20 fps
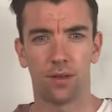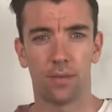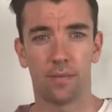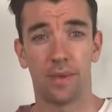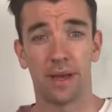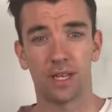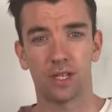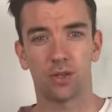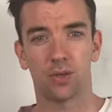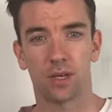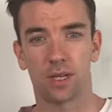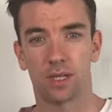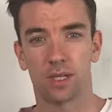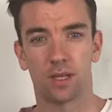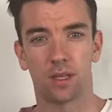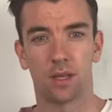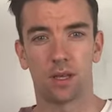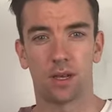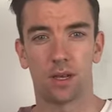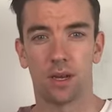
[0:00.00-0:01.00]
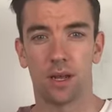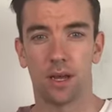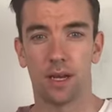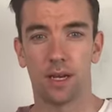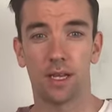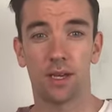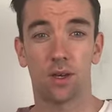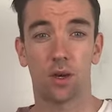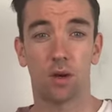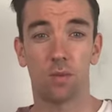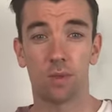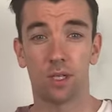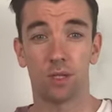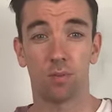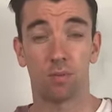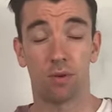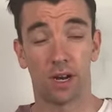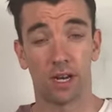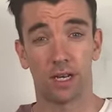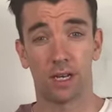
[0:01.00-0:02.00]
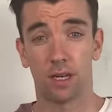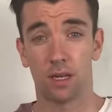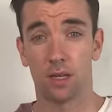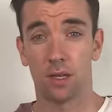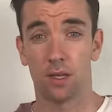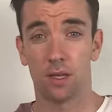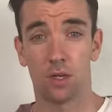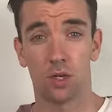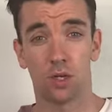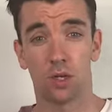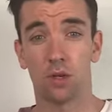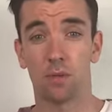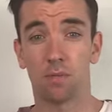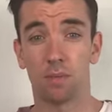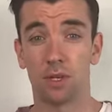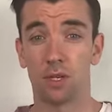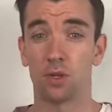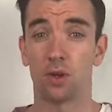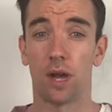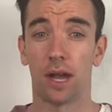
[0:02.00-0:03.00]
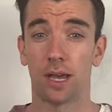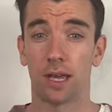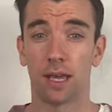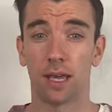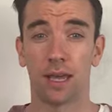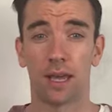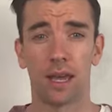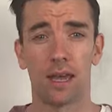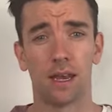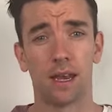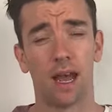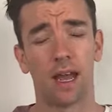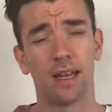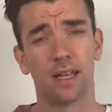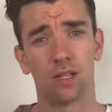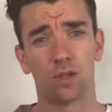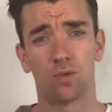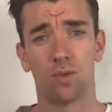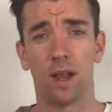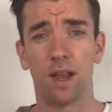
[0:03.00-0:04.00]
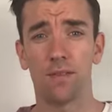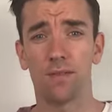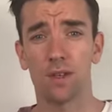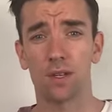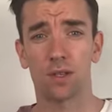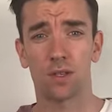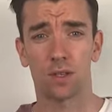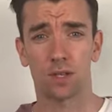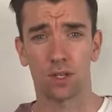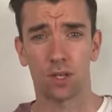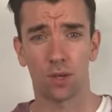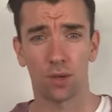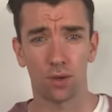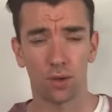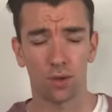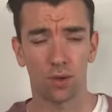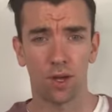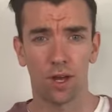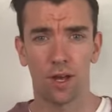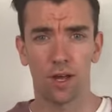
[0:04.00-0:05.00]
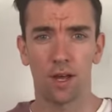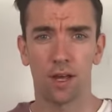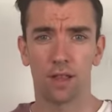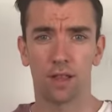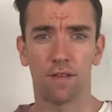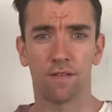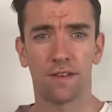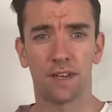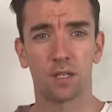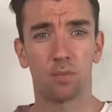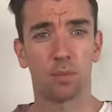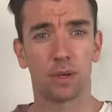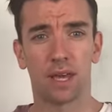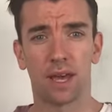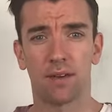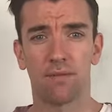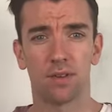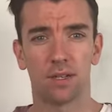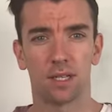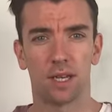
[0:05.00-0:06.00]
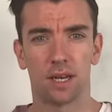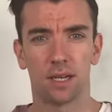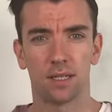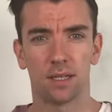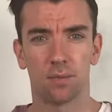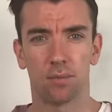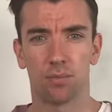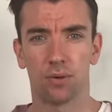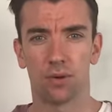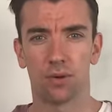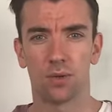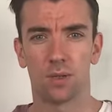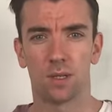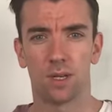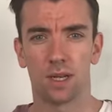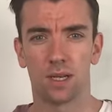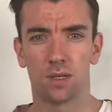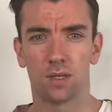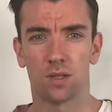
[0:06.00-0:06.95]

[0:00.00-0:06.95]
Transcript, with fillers: the metrics that an e-commerce brand should be tracking and, and its relevance to the Facebook advertising process.